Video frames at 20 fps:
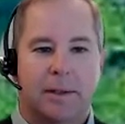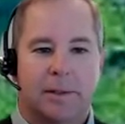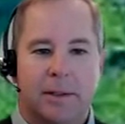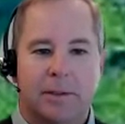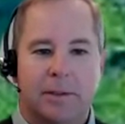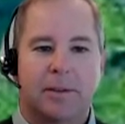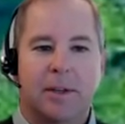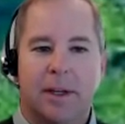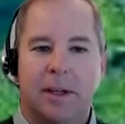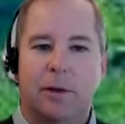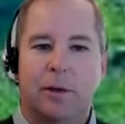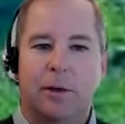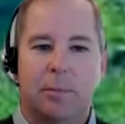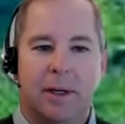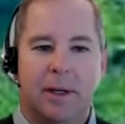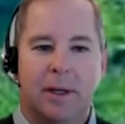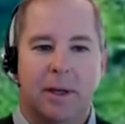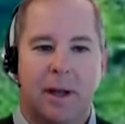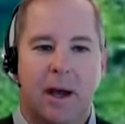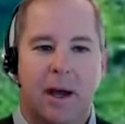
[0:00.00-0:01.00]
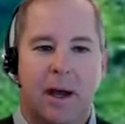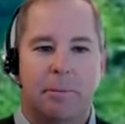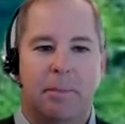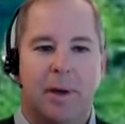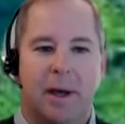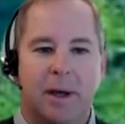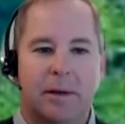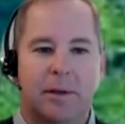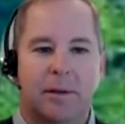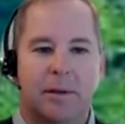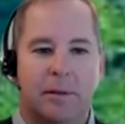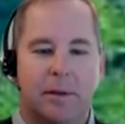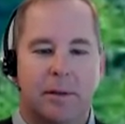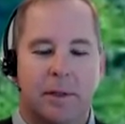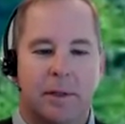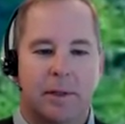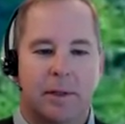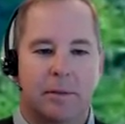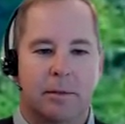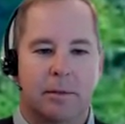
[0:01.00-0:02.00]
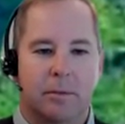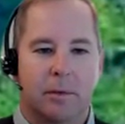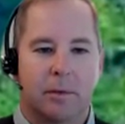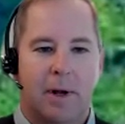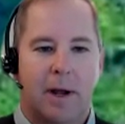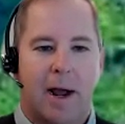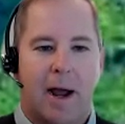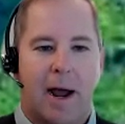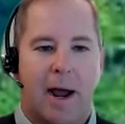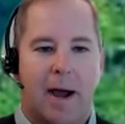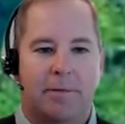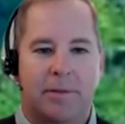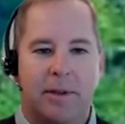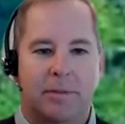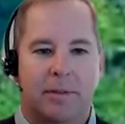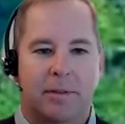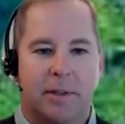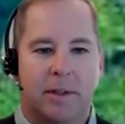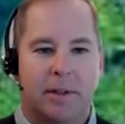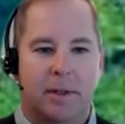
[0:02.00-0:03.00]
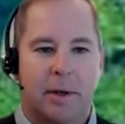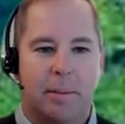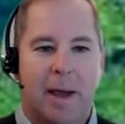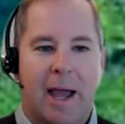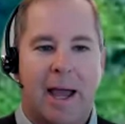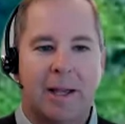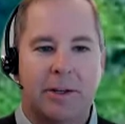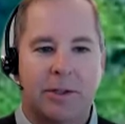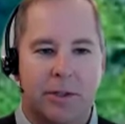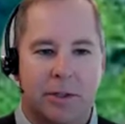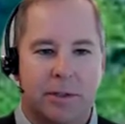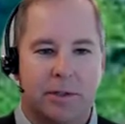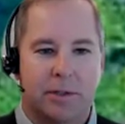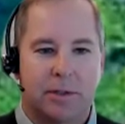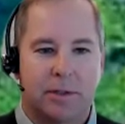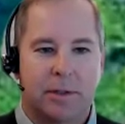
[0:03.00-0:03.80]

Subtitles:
this thing could be a lot better than I've even imagined.